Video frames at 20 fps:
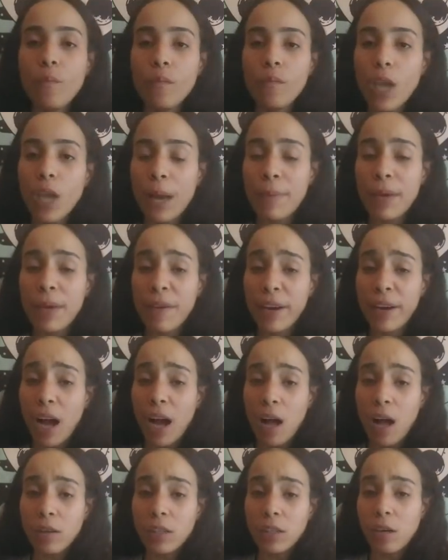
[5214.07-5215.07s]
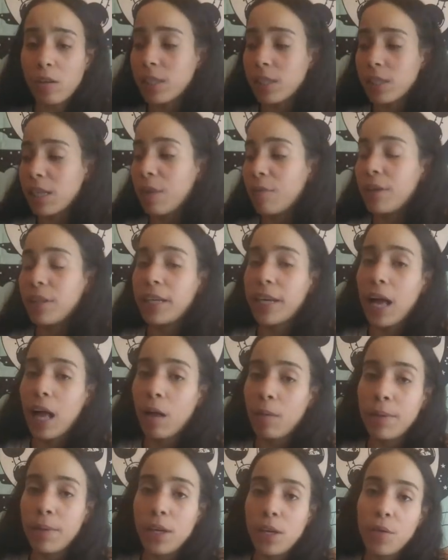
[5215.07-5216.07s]
I'm hearing alcohol is not really
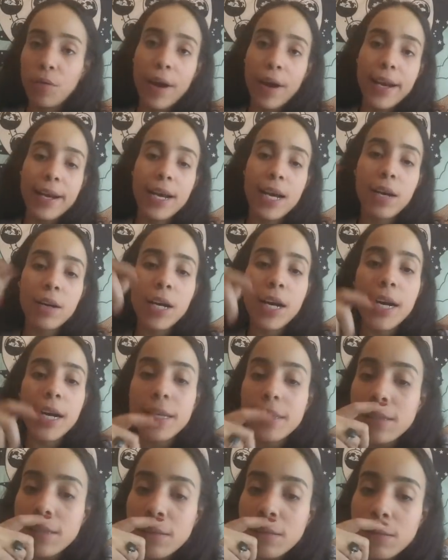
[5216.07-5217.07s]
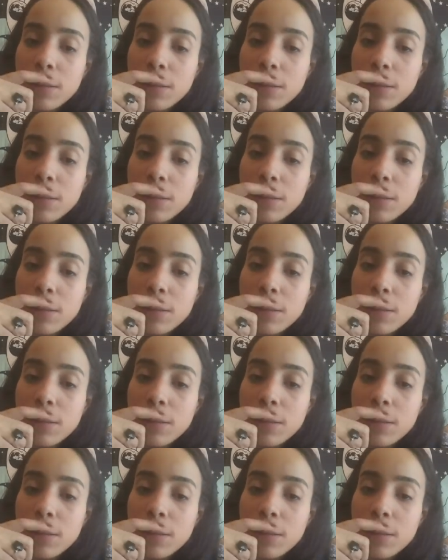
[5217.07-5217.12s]
helping you right now, guys.